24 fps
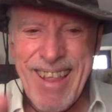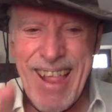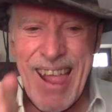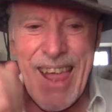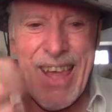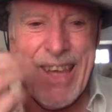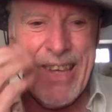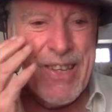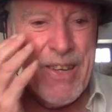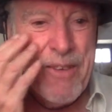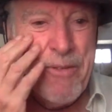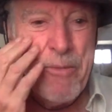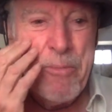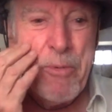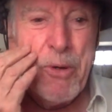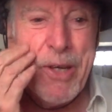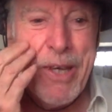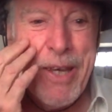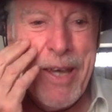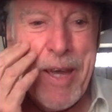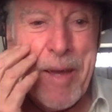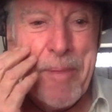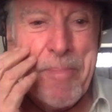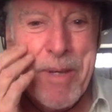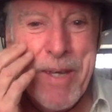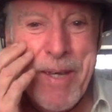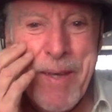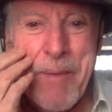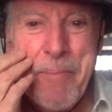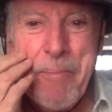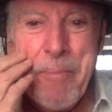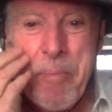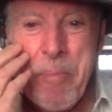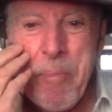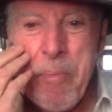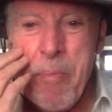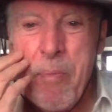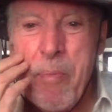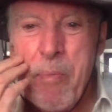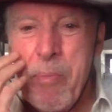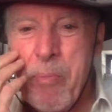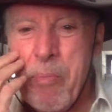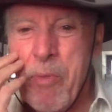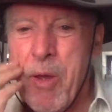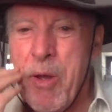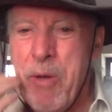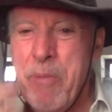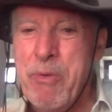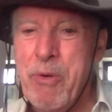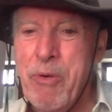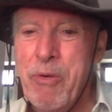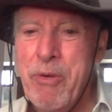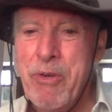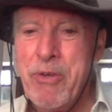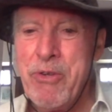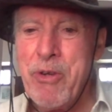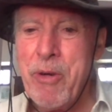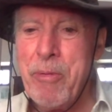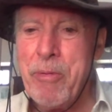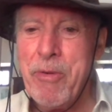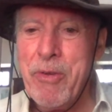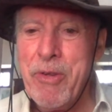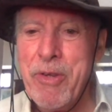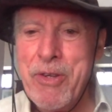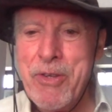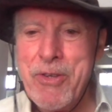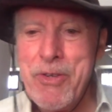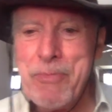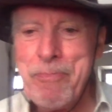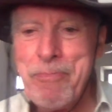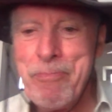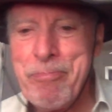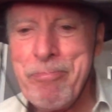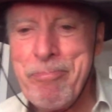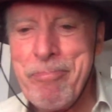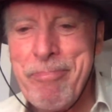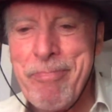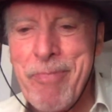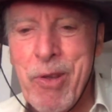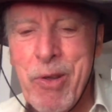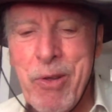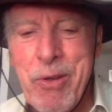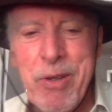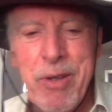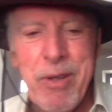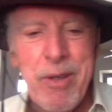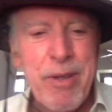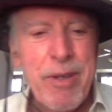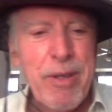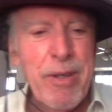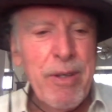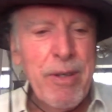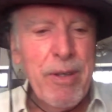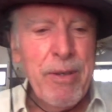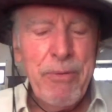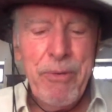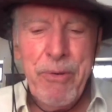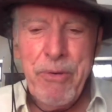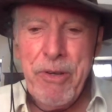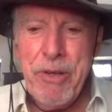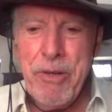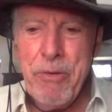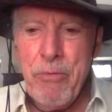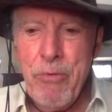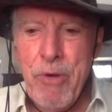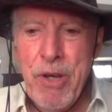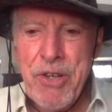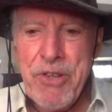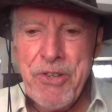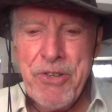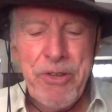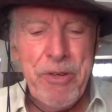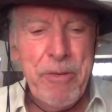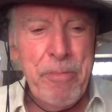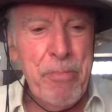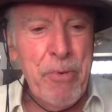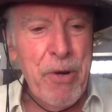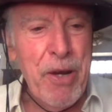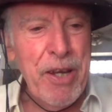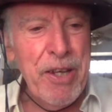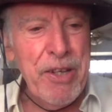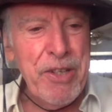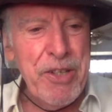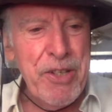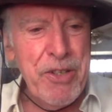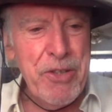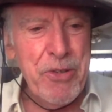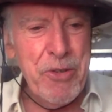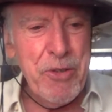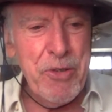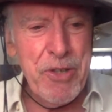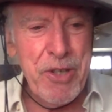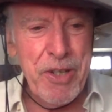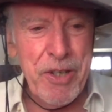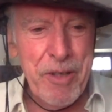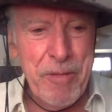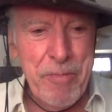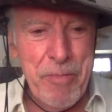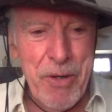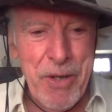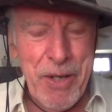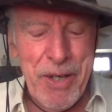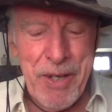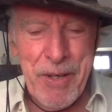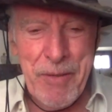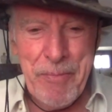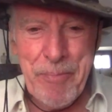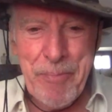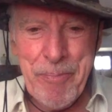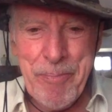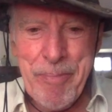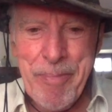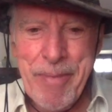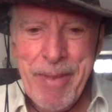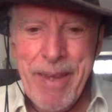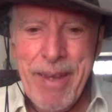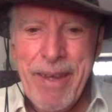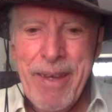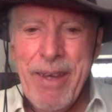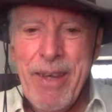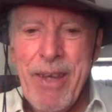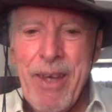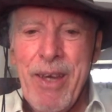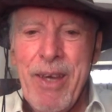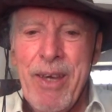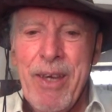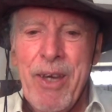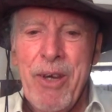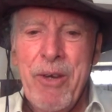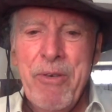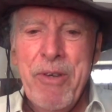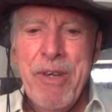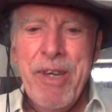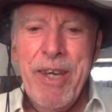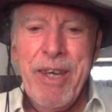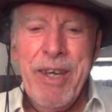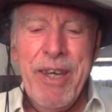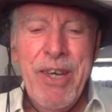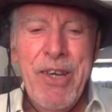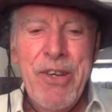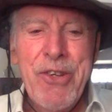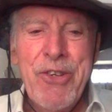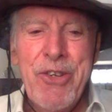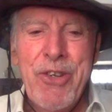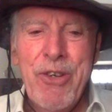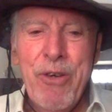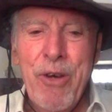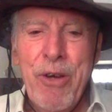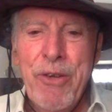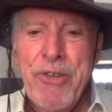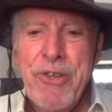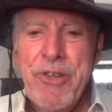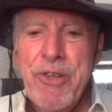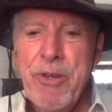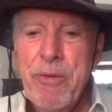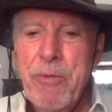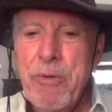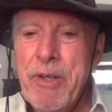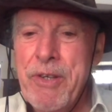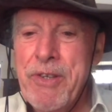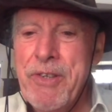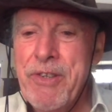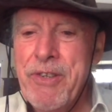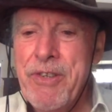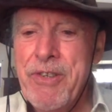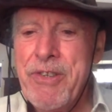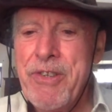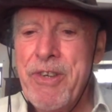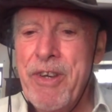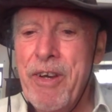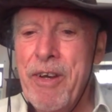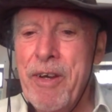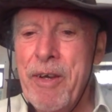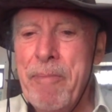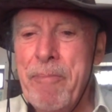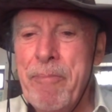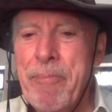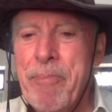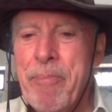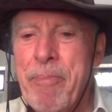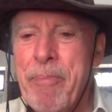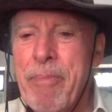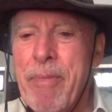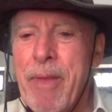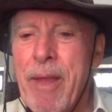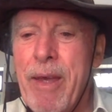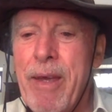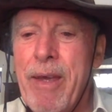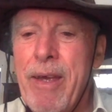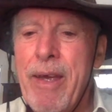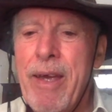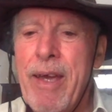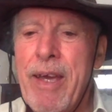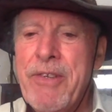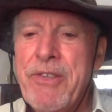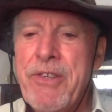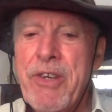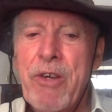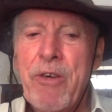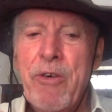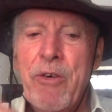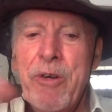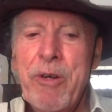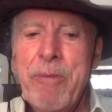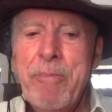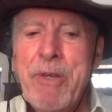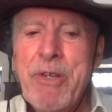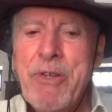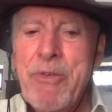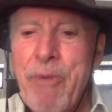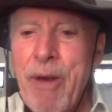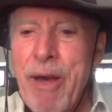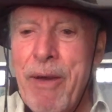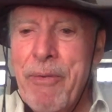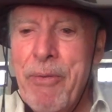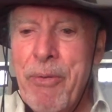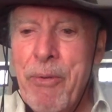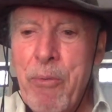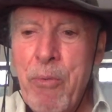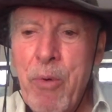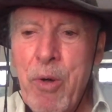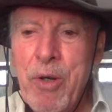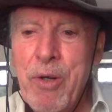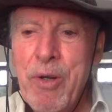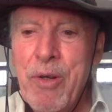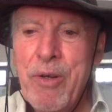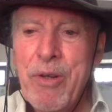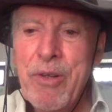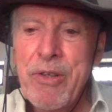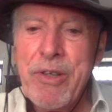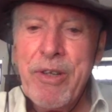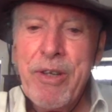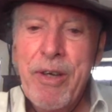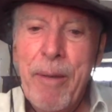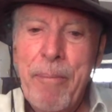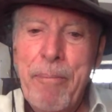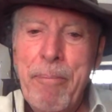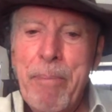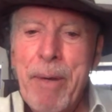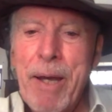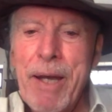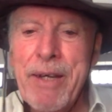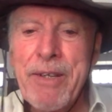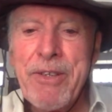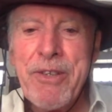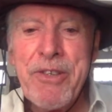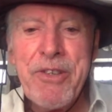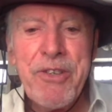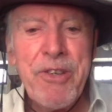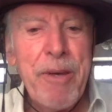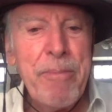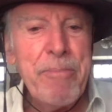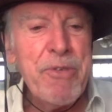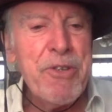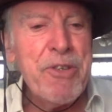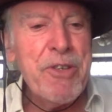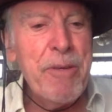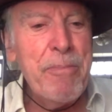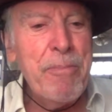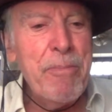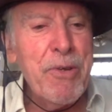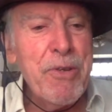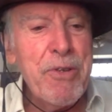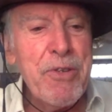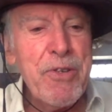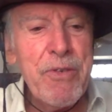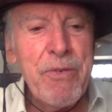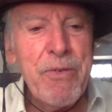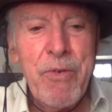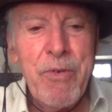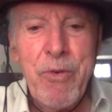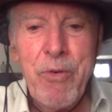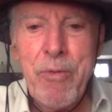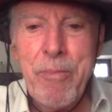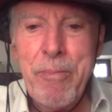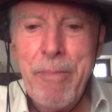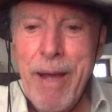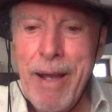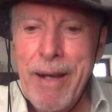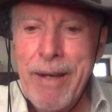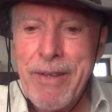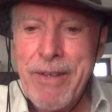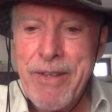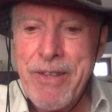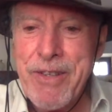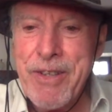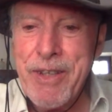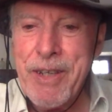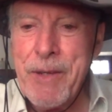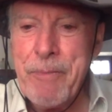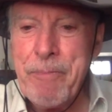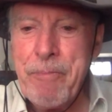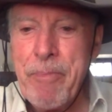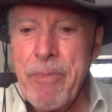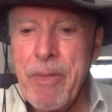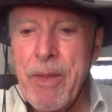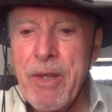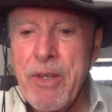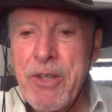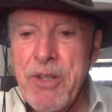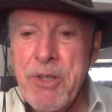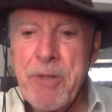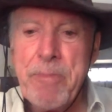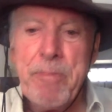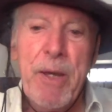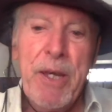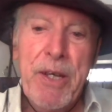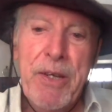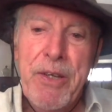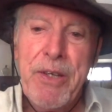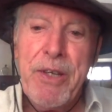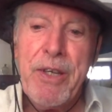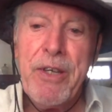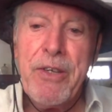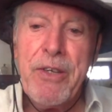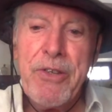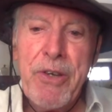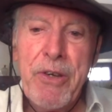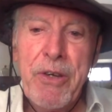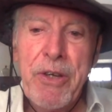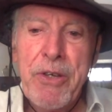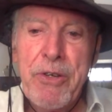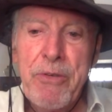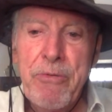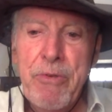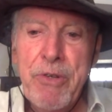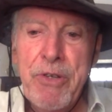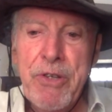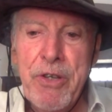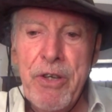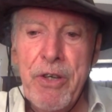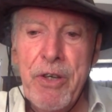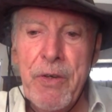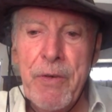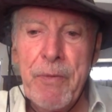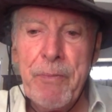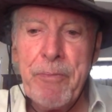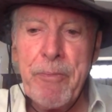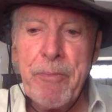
Is everybody happy? Hope you're on top of this. If you need a rest and a brandy, do take a break. Okay, it's consequences time. As economies round the world come back to some semblance of normality, spending is going to return.